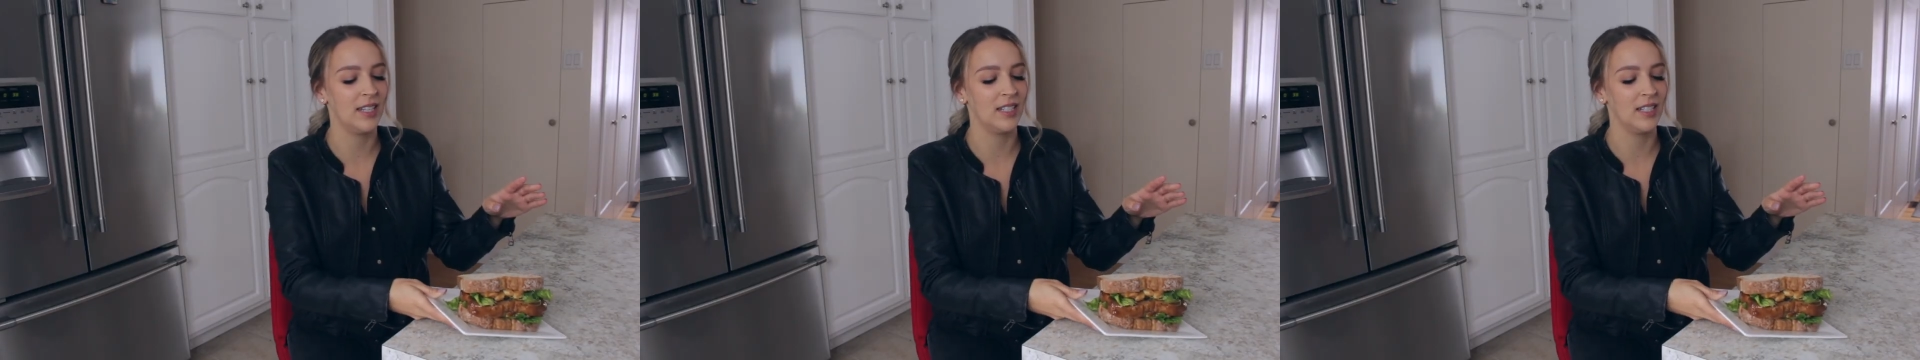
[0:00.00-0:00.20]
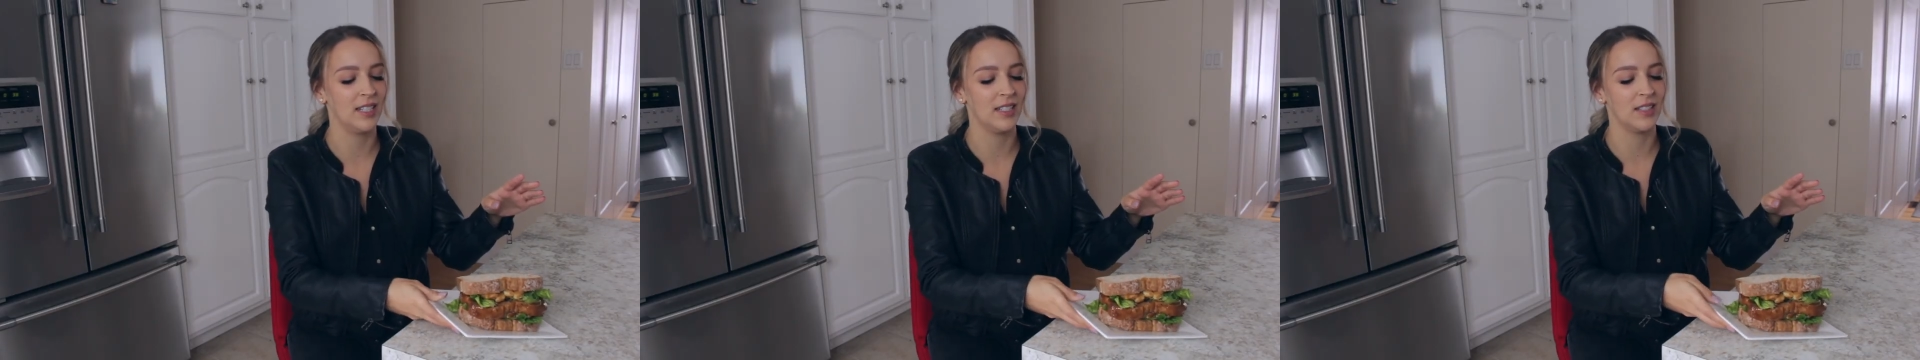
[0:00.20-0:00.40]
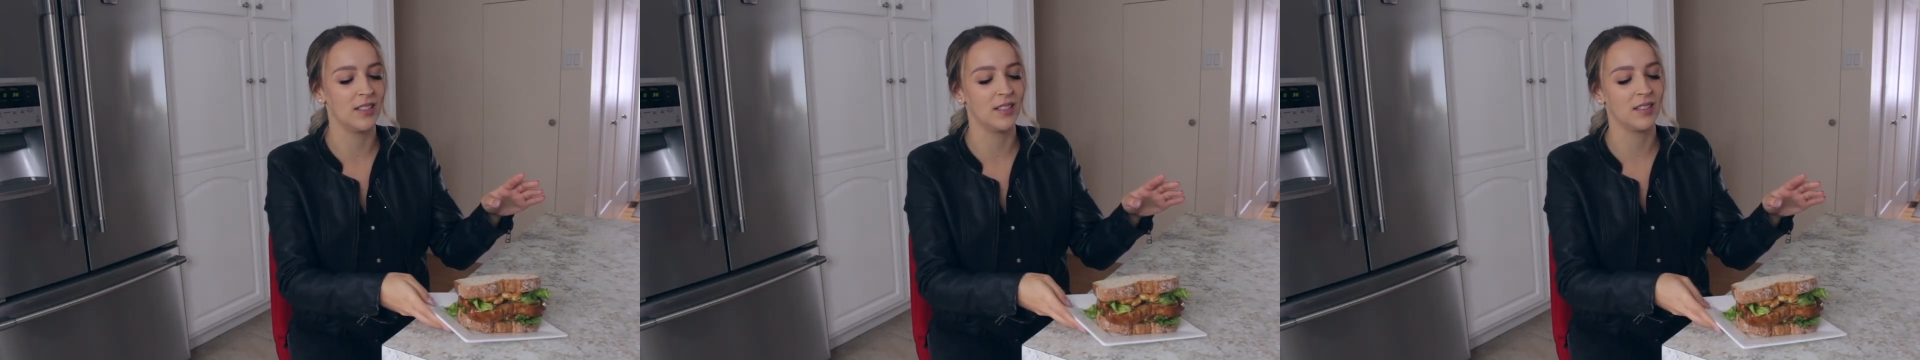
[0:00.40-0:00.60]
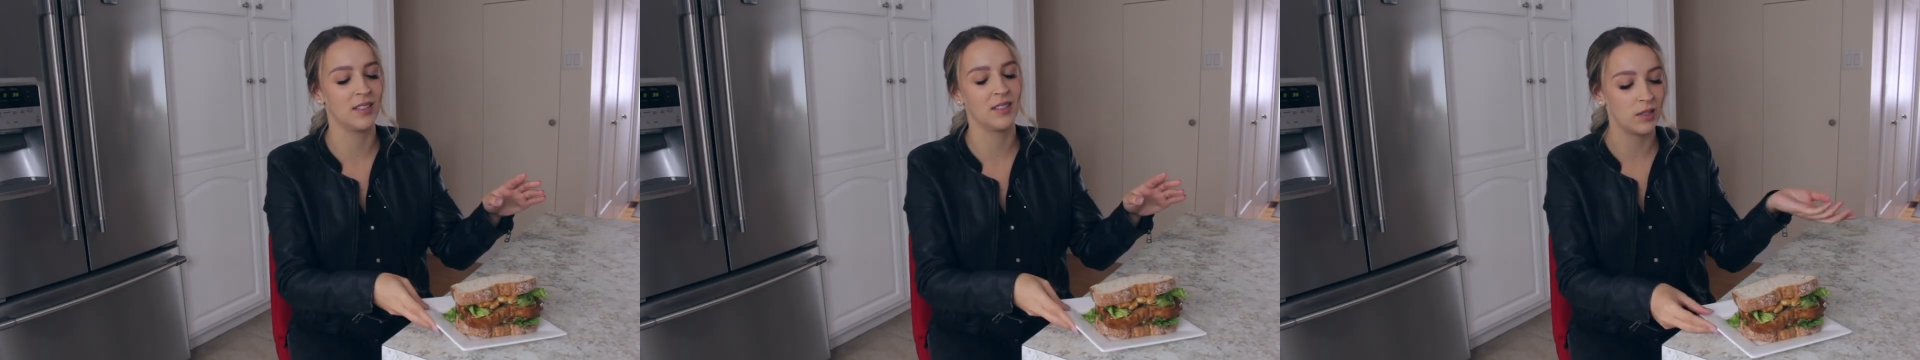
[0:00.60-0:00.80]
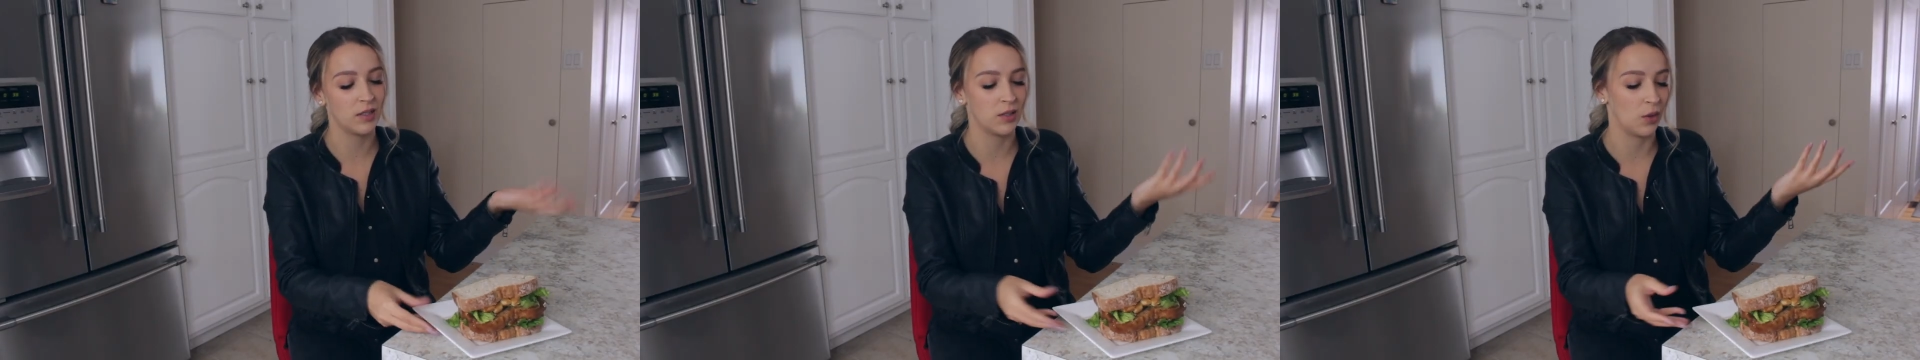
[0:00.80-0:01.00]
It is
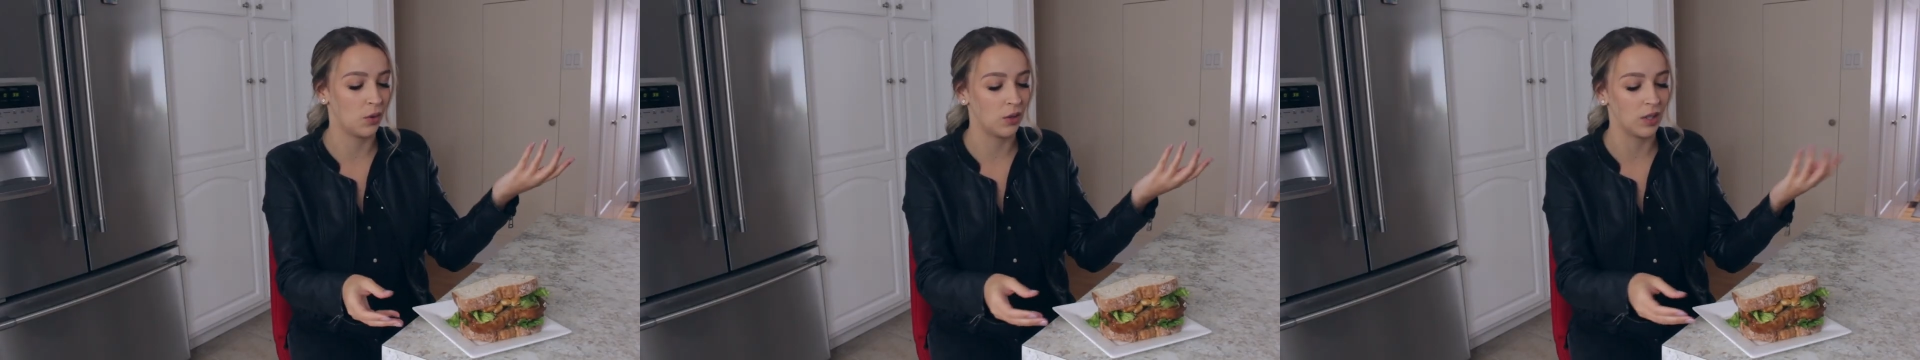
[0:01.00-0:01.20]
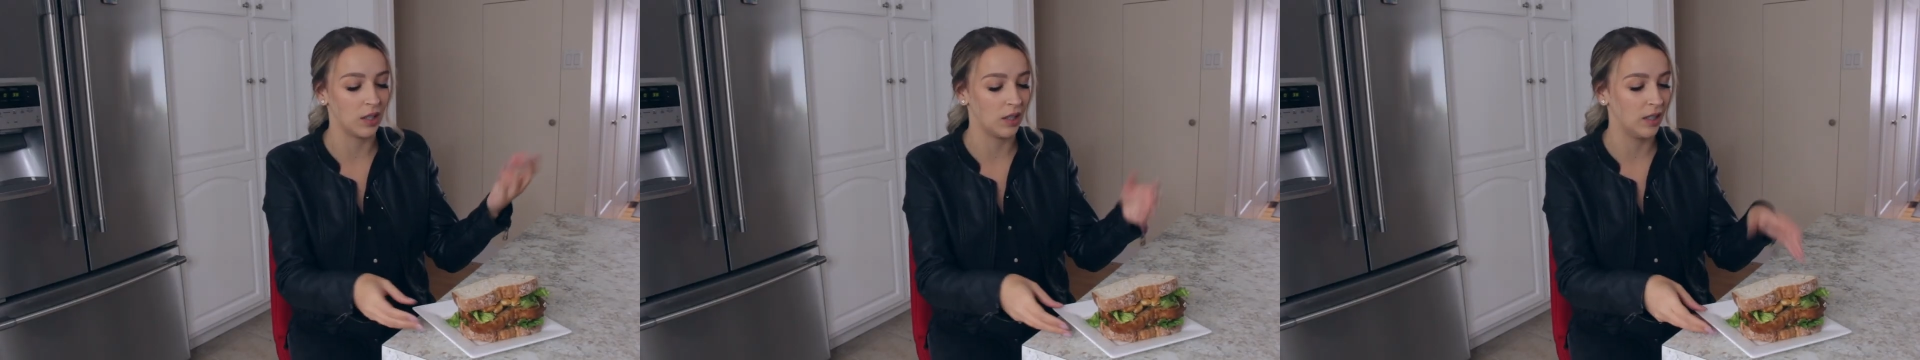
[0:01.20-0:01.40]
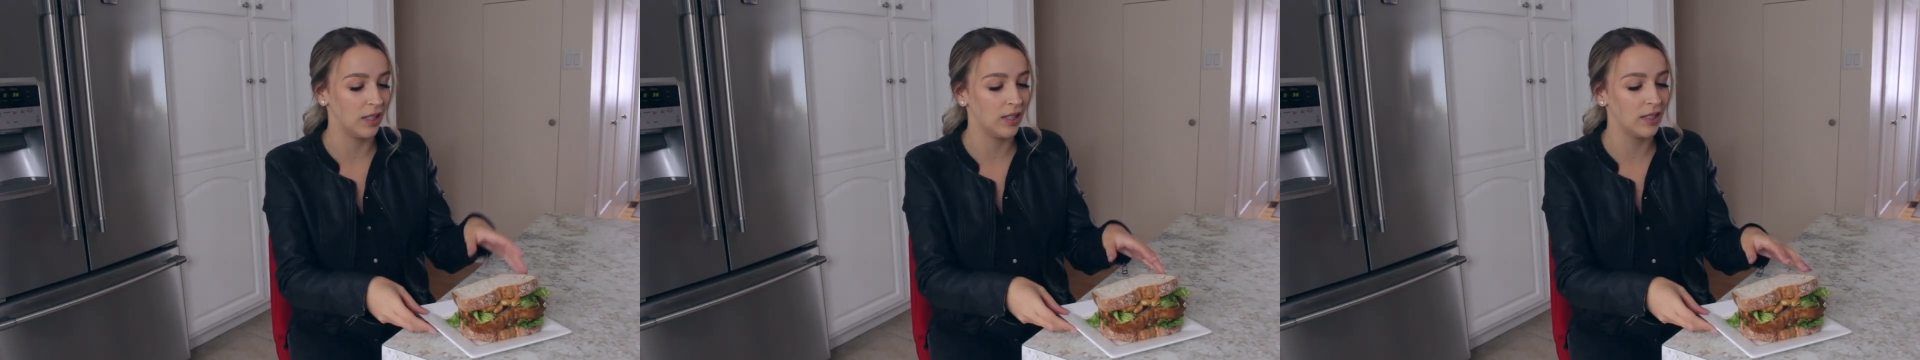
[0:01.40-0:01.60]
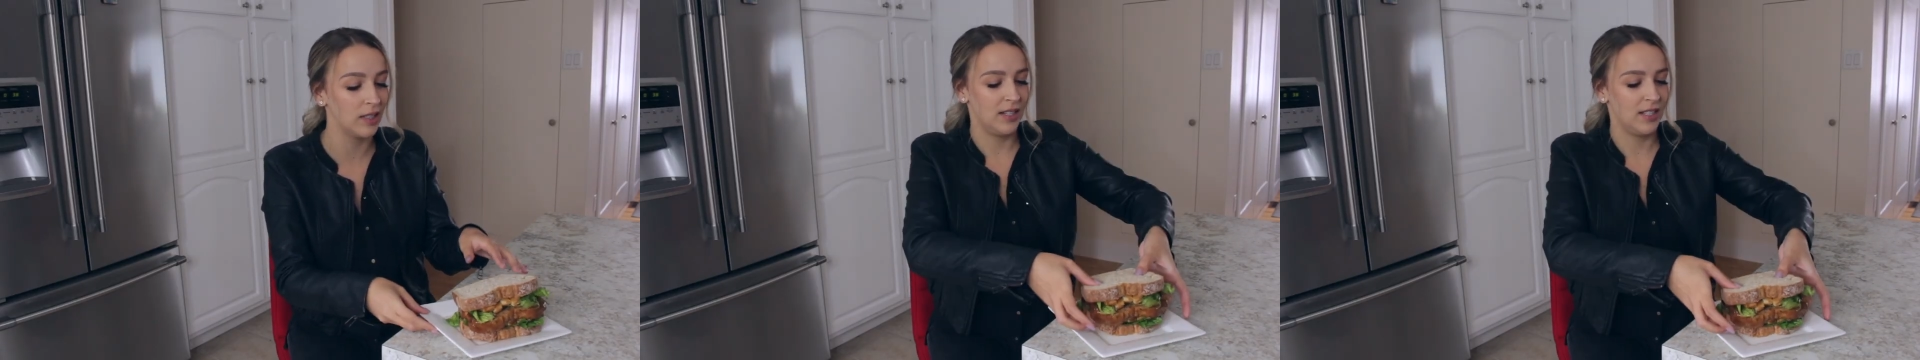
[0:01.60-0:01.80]
so good.